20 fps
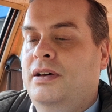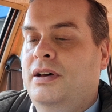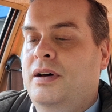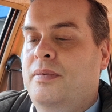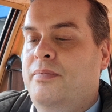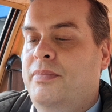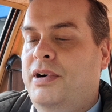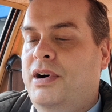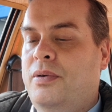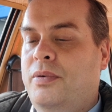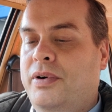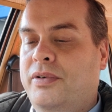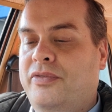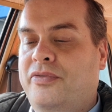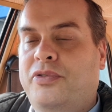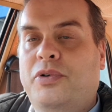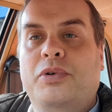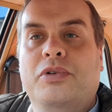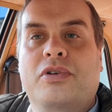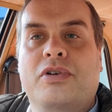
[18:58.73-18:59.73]
a Mark one
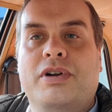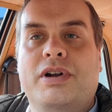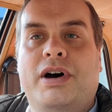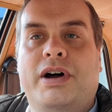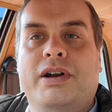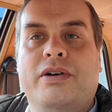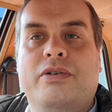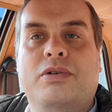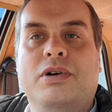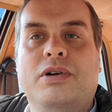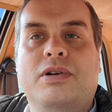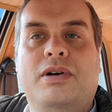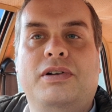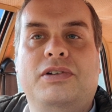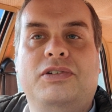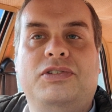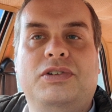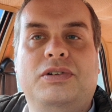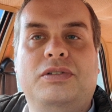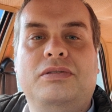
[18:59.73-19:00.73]
Ford Granada or a
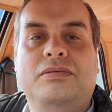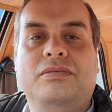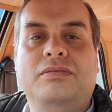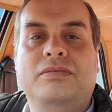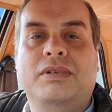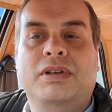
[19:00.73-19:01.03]
Consul